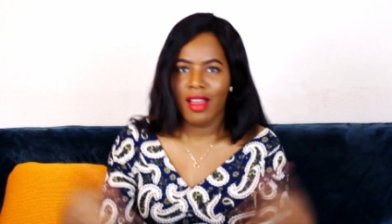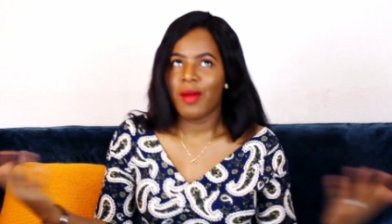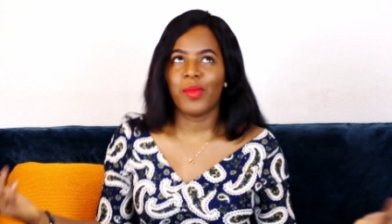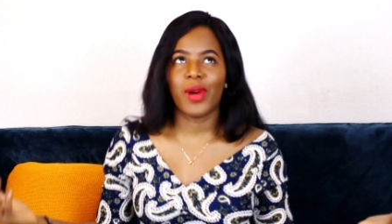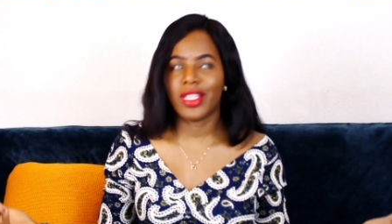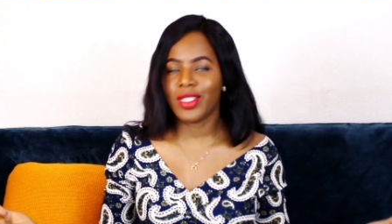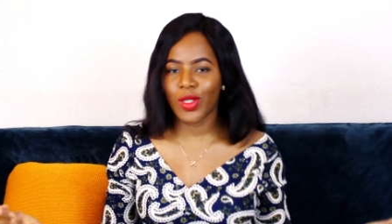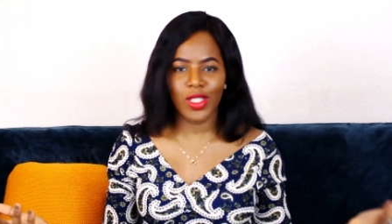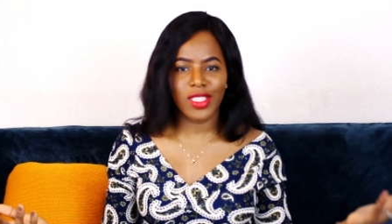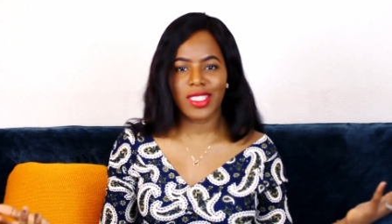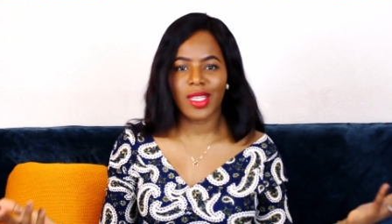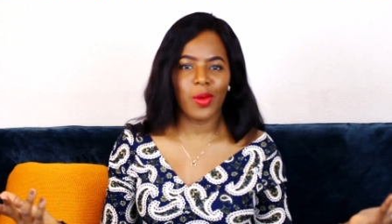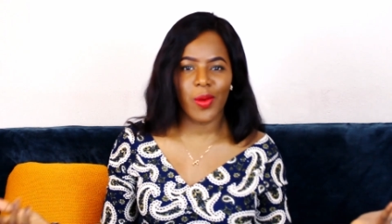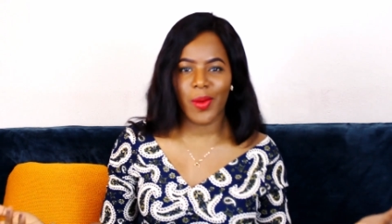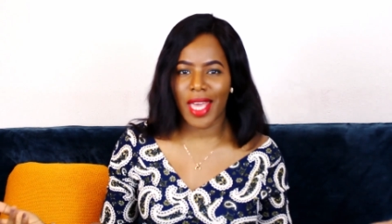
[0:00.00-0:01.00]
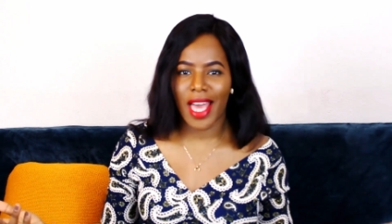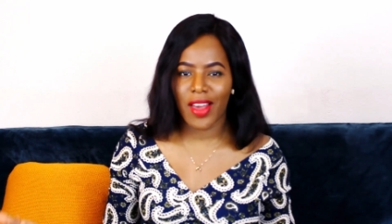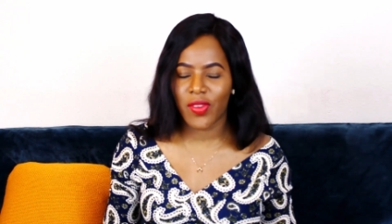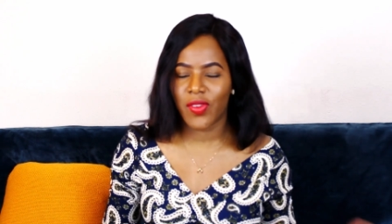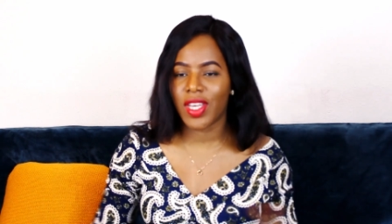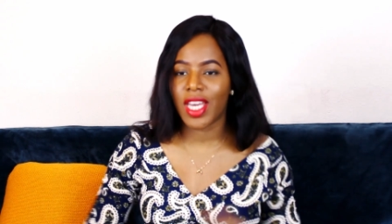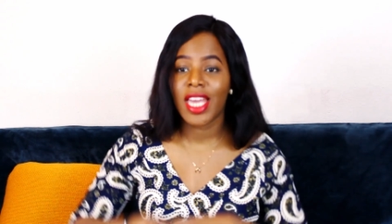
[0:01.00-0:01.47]
But no, it's not what we
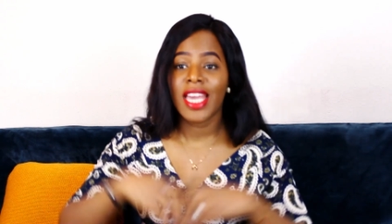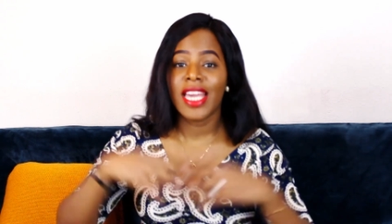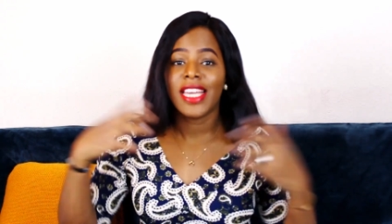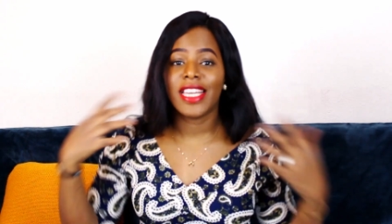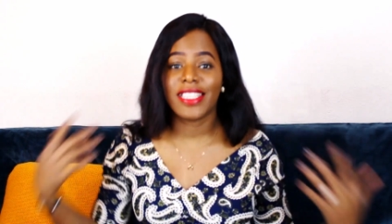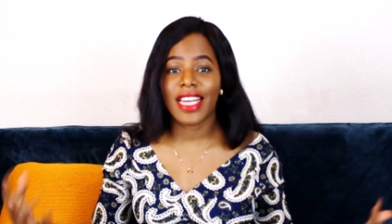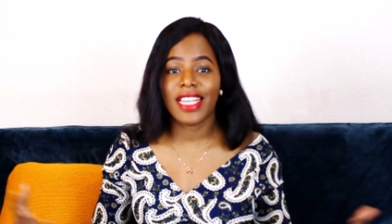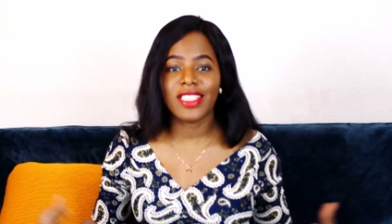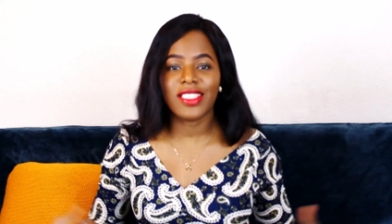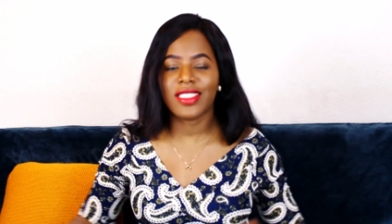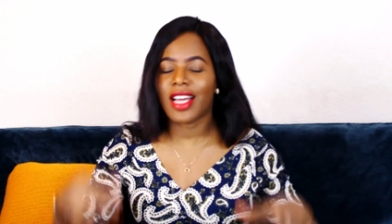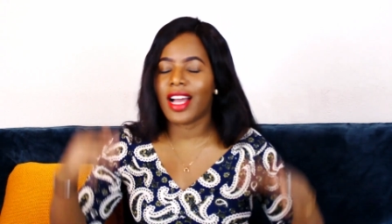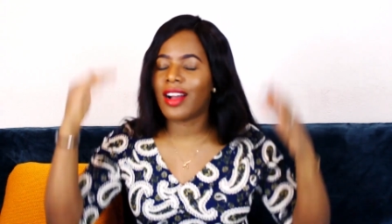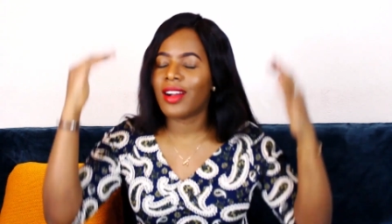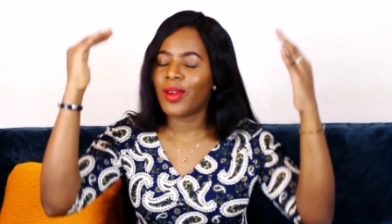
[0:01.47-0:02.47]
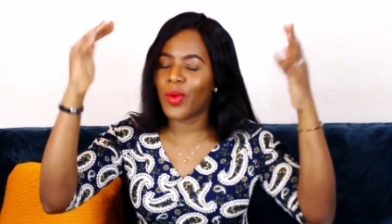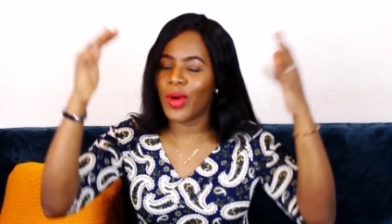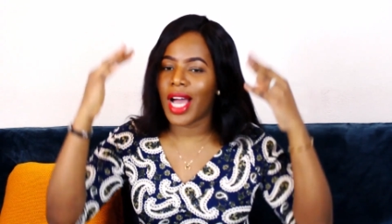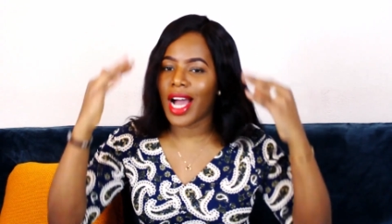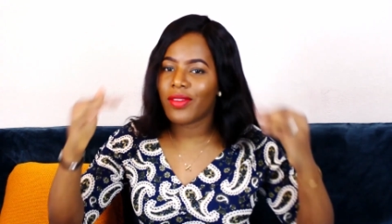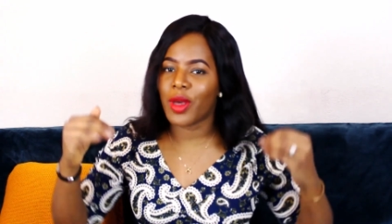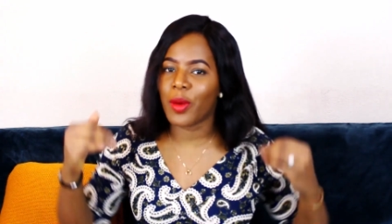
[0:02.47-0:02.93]
have here. In Nigeria, we
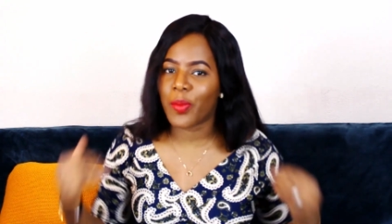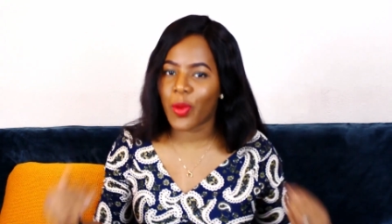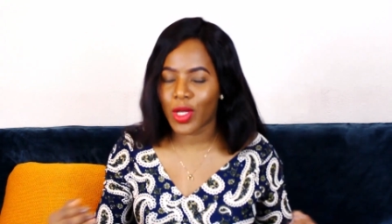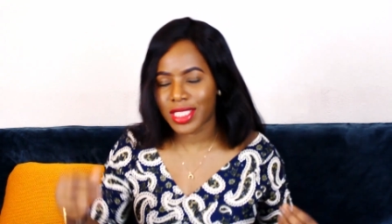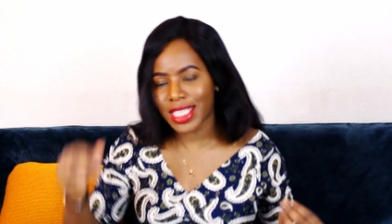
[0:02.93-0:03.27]
have a porch.